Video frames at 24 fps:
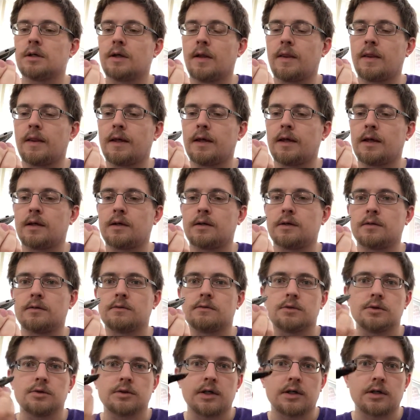and
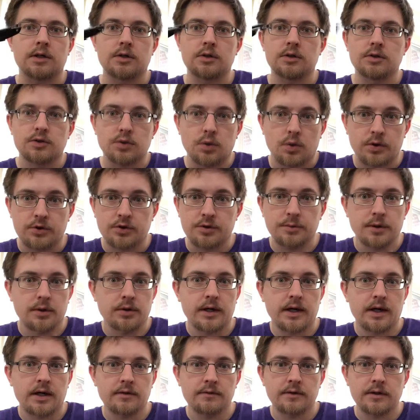then you get a good torso
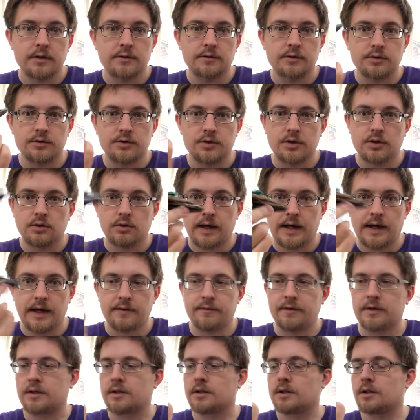mode out of it if you still
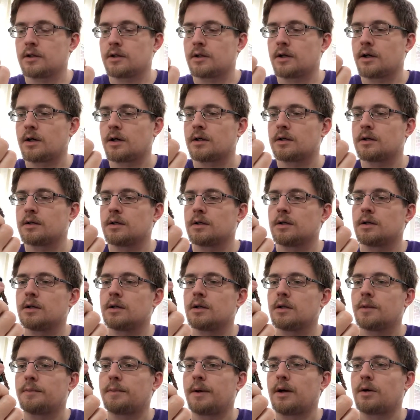have any of
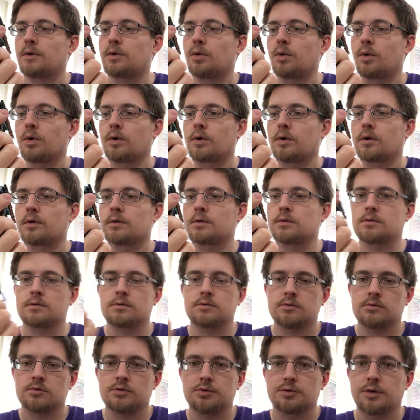the Power Core
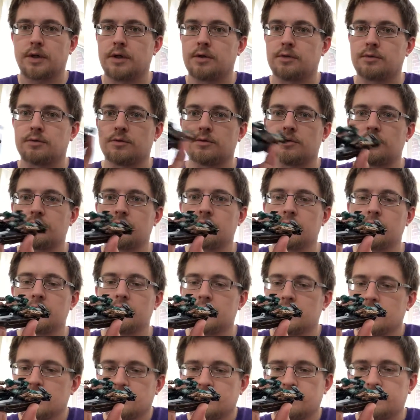drones,
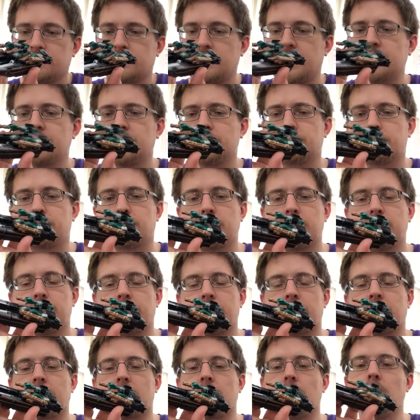that's pretty
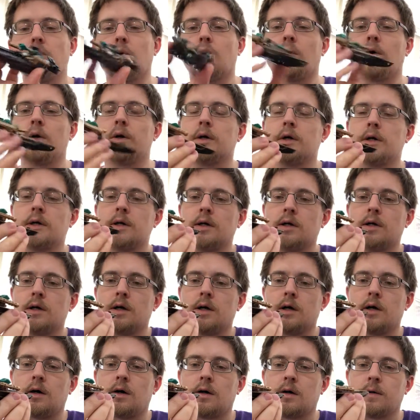freaking cool.
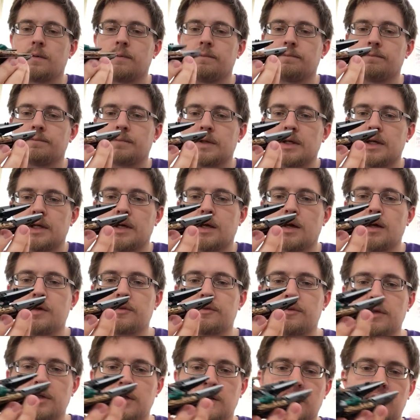And
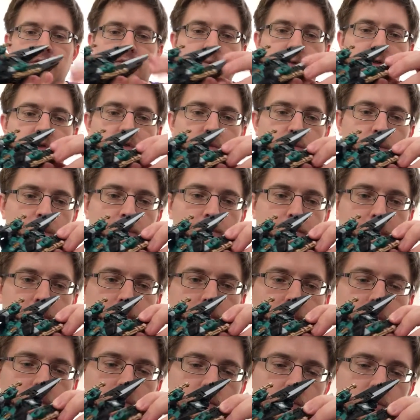honestly, as much as we
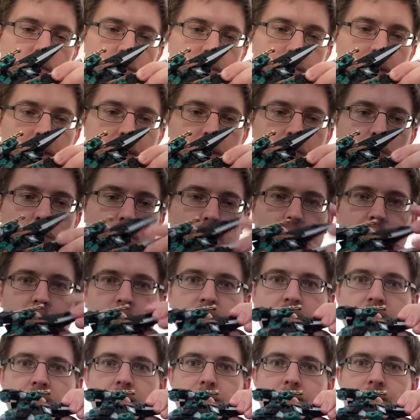bemoaned Power Core at
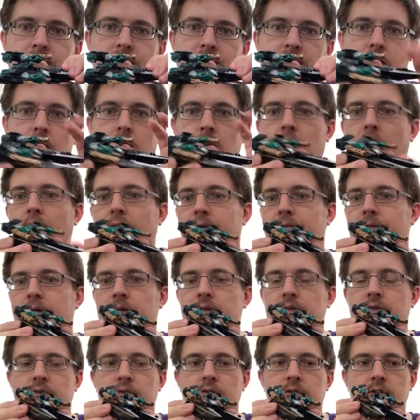the time, I think a lot of
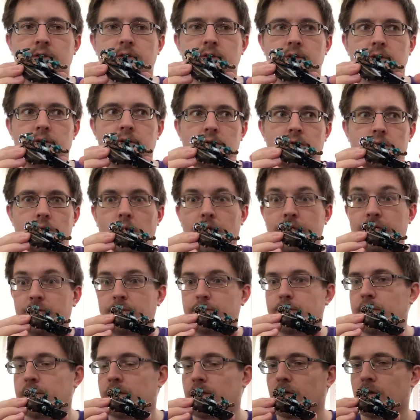it was a
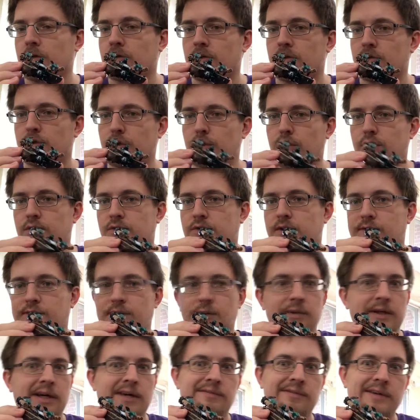precursor to the stuff
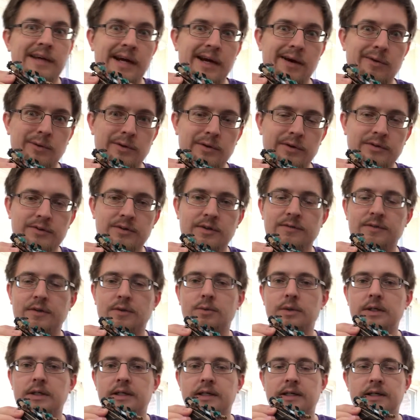that we have now, or the stuff
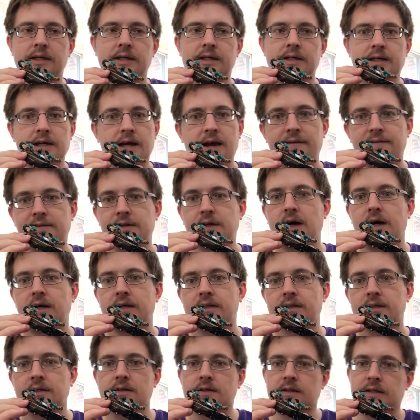that we have
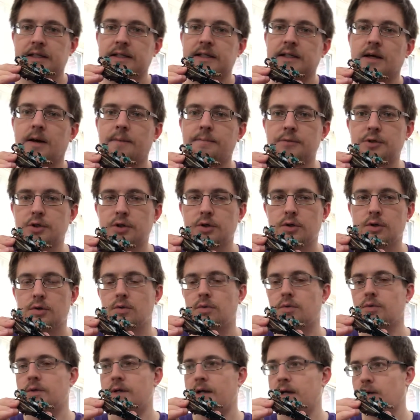gotten leading up
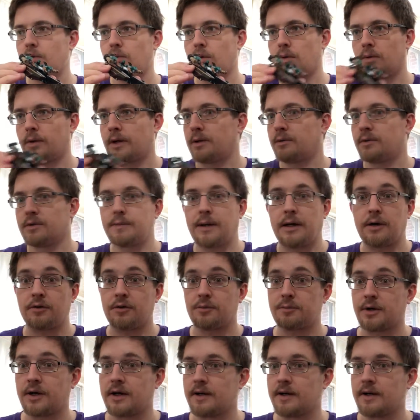to now where we're at with Power of the